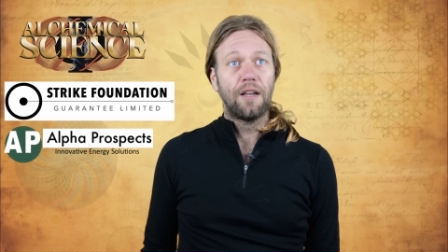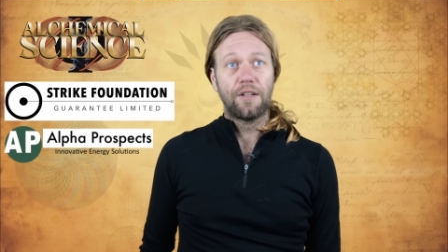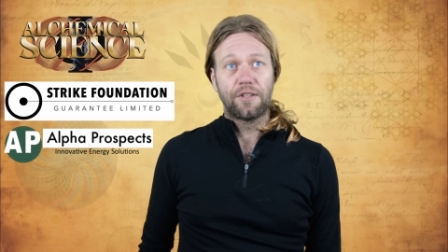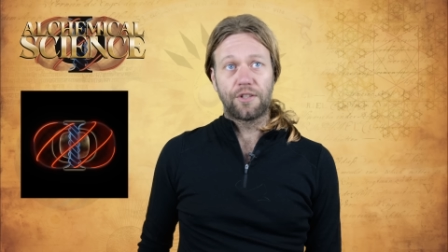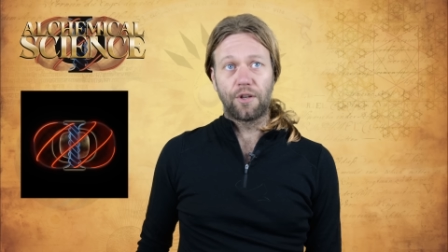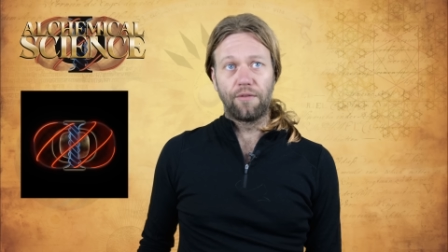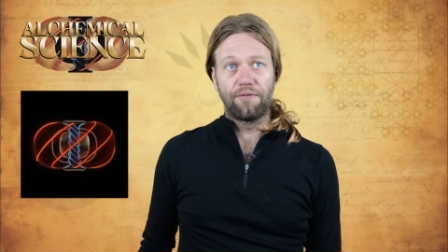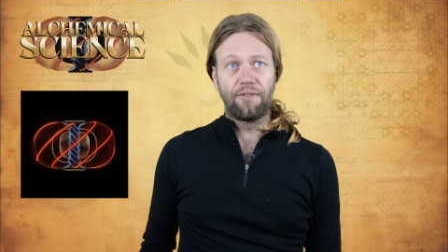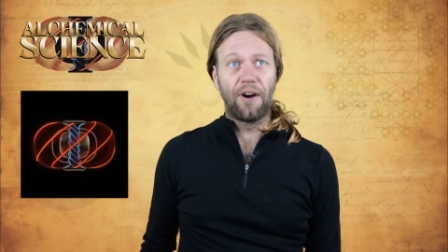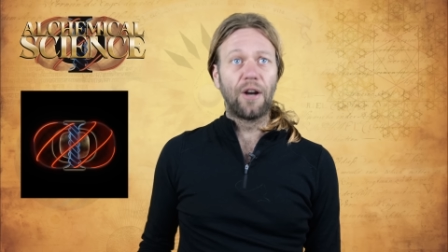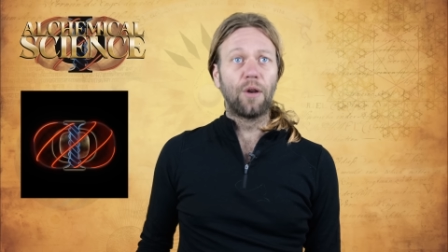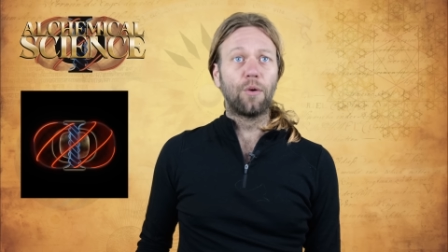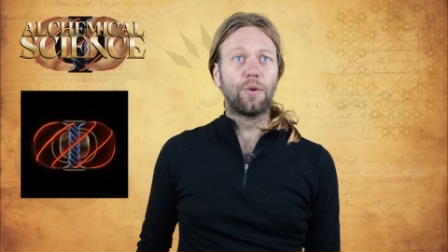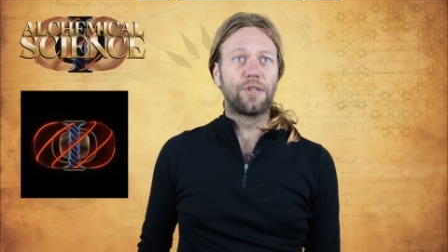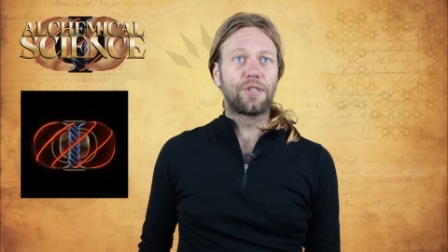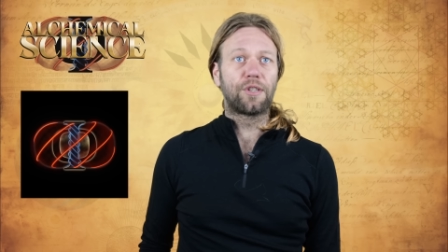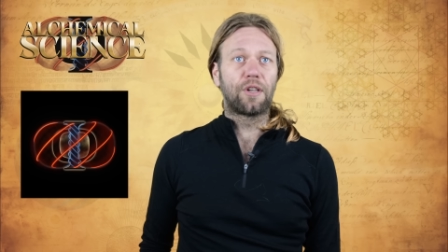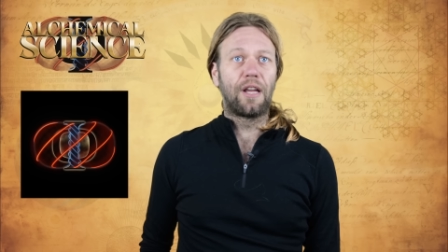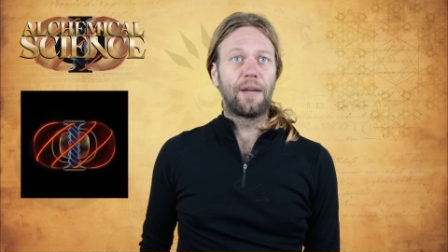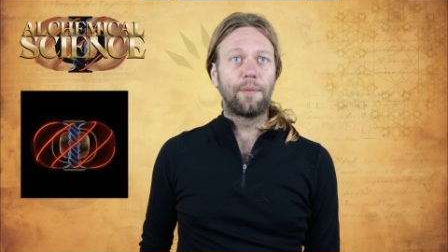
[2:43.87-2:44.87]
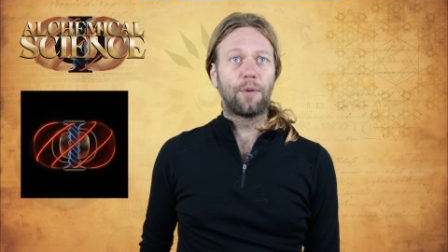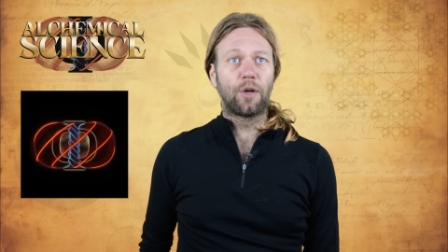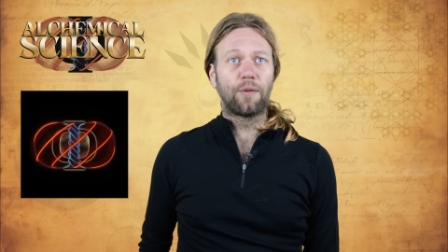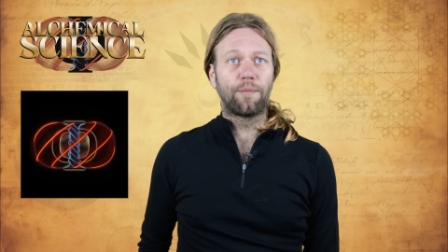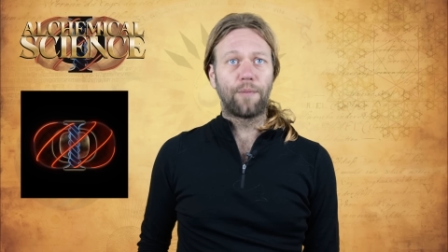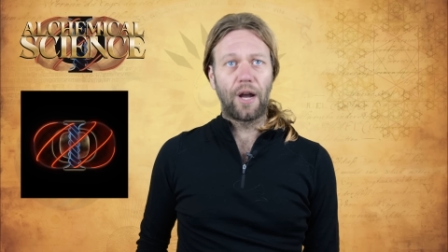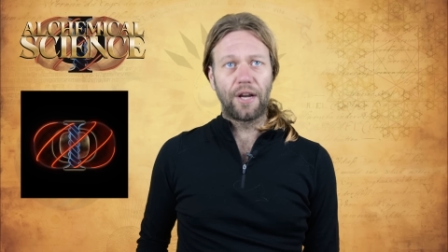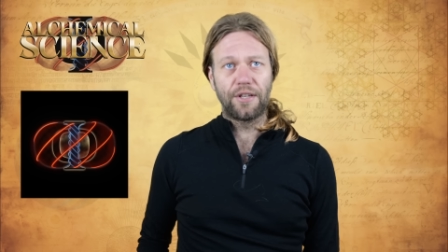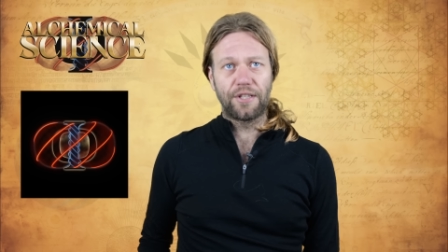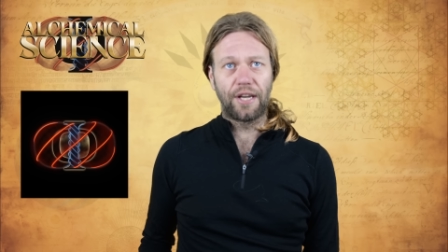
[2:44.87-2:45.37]
So final
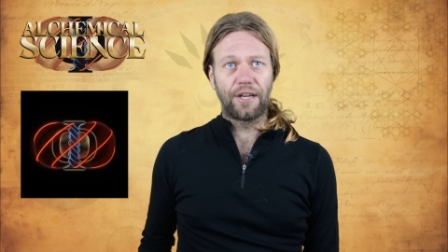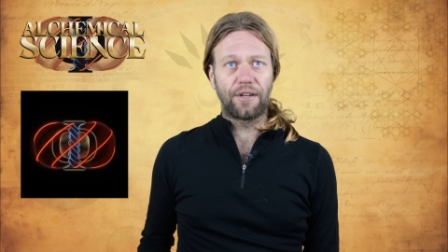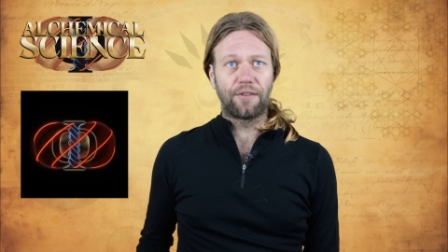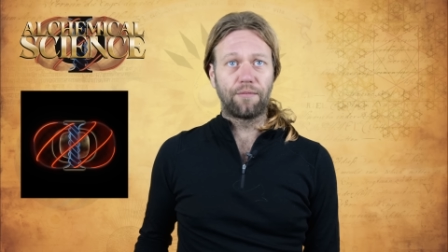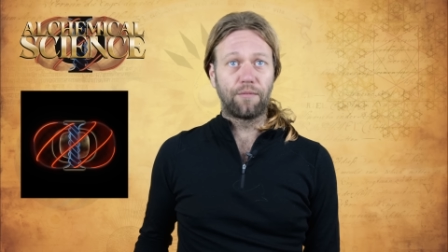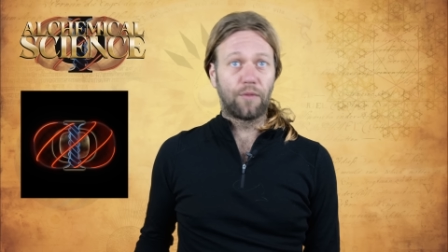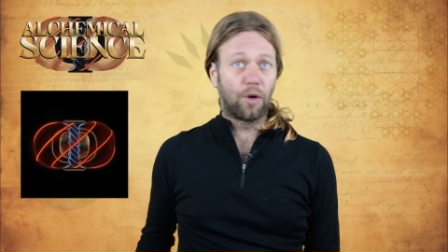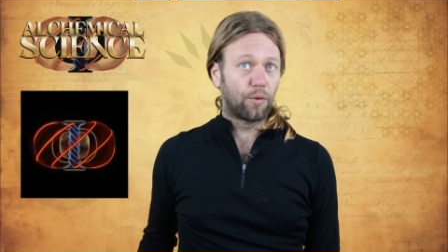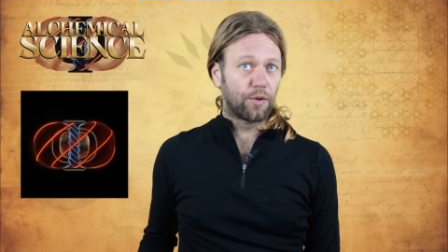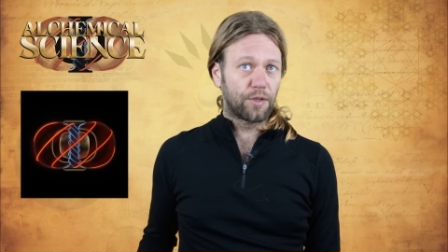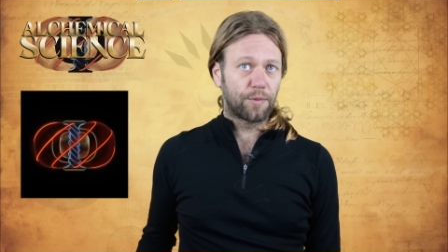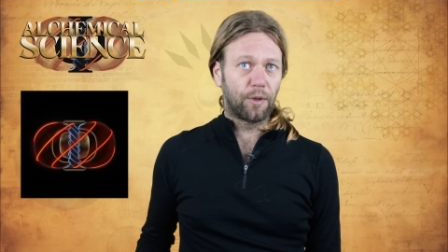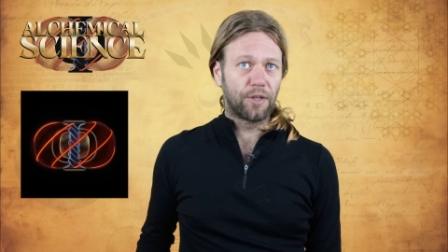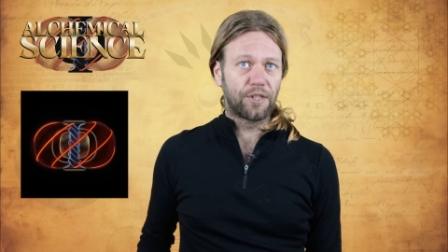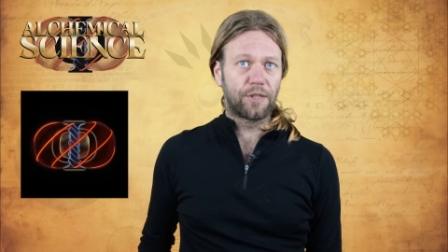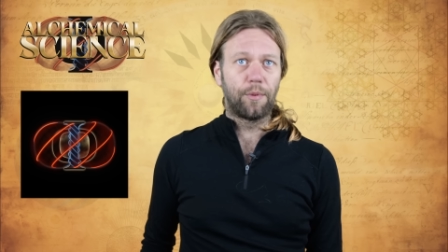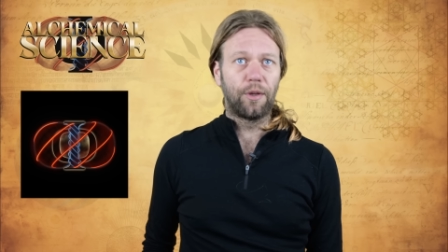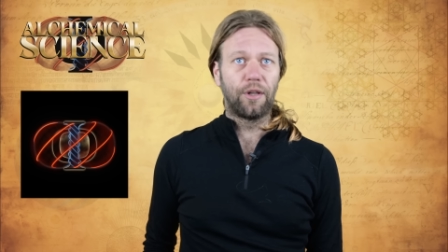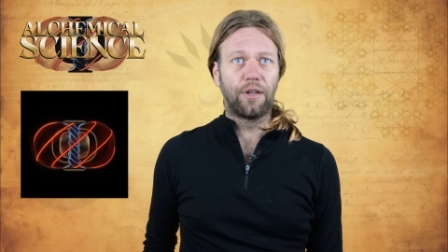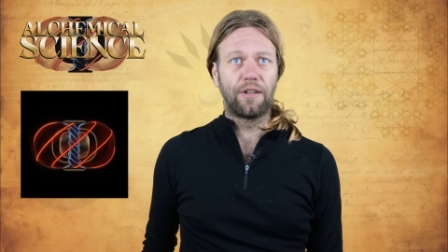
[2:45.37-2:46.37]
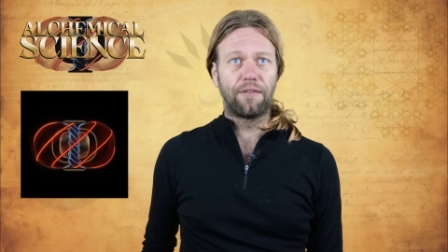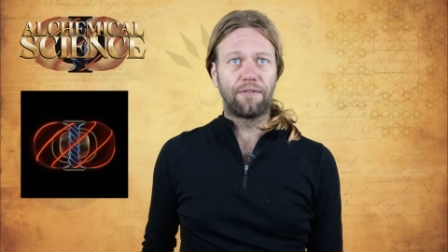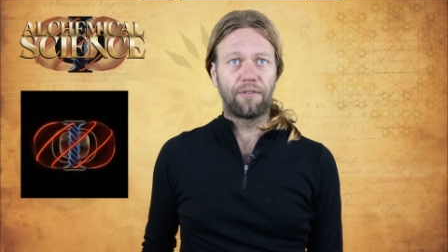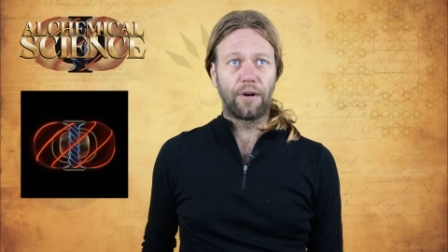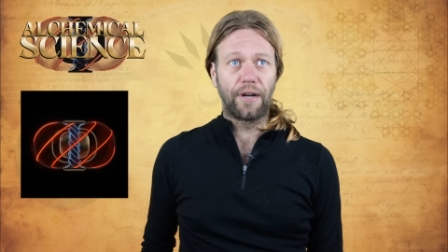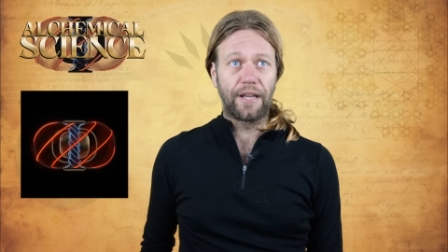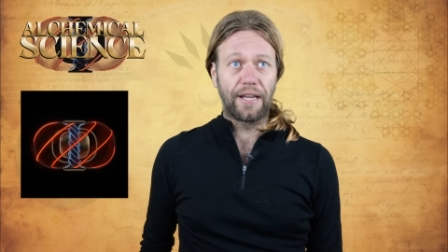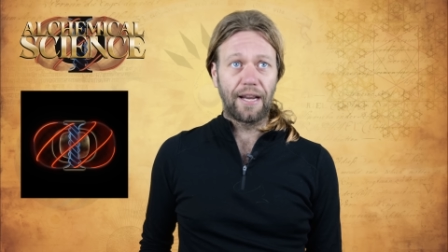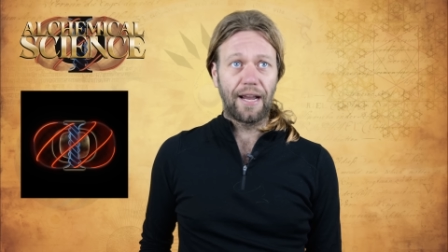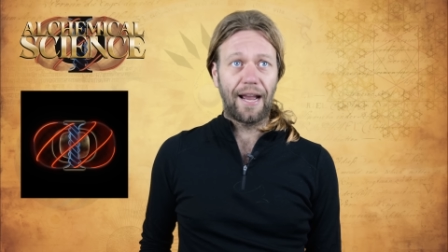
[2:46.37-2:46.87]
disclaimer, I take no responsibility
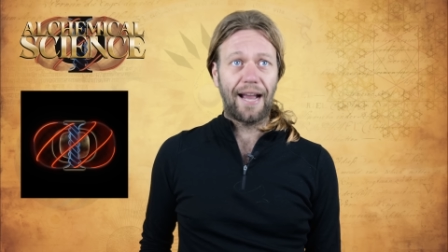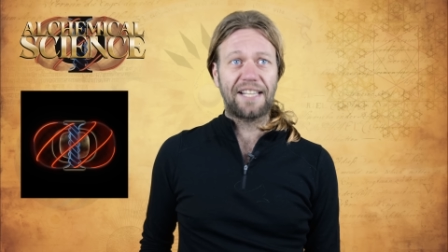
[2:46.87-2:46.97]
for any